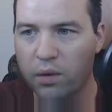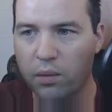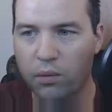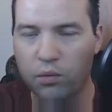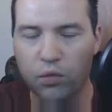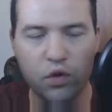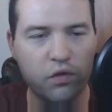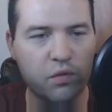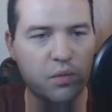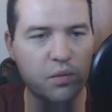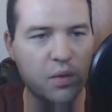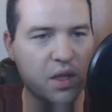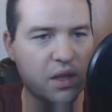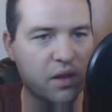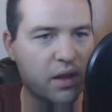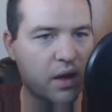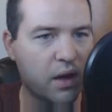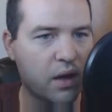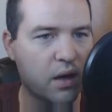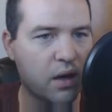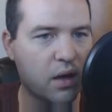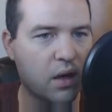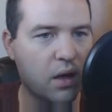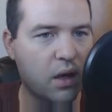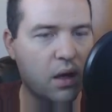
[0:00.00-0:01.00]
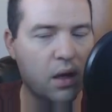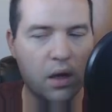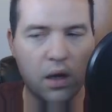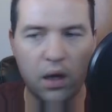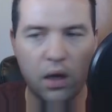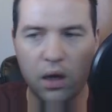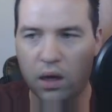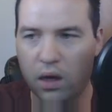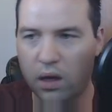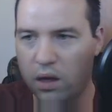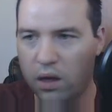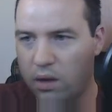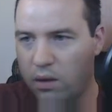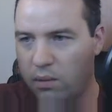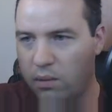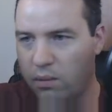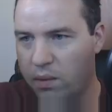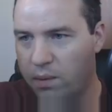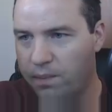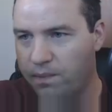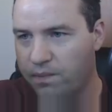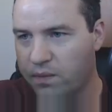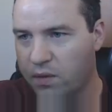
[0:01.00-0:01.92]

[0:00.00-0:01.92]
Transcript: movement there, and